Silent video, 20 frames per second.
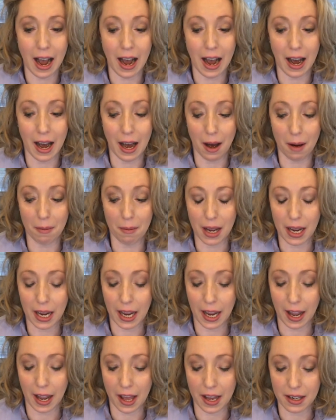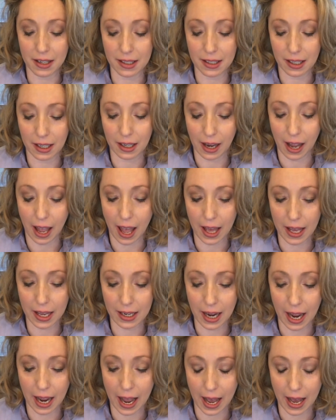And
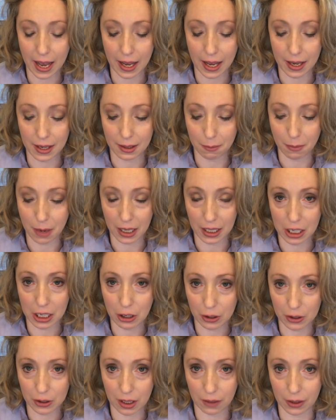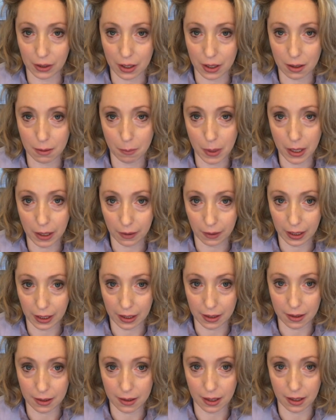Ed has many years of
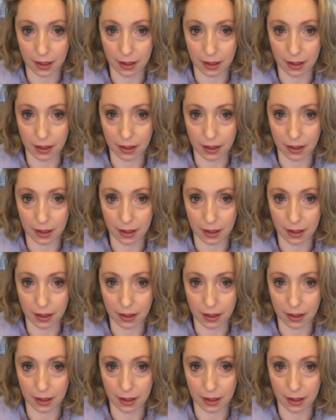experience